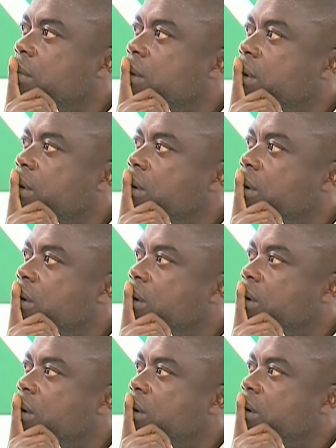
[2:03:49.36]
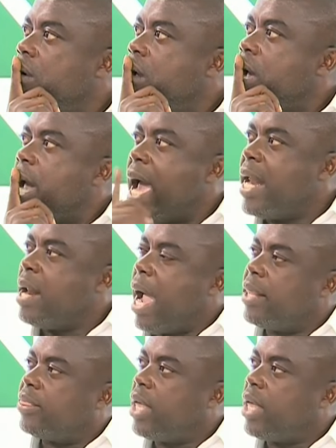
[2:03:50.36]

And I